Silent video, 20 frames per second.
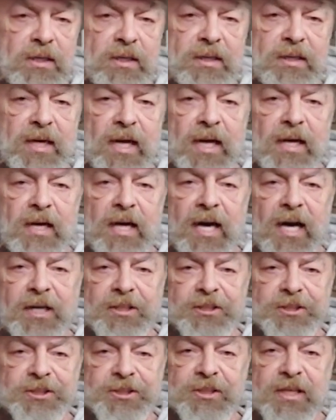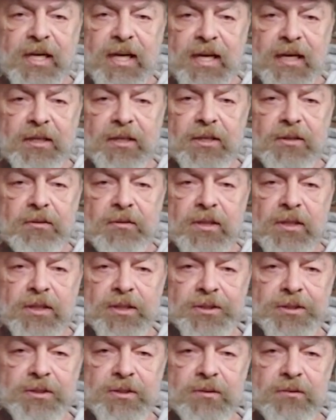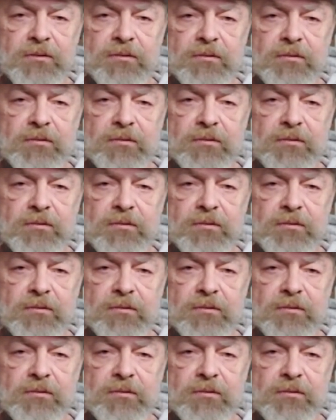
that I just can't do this,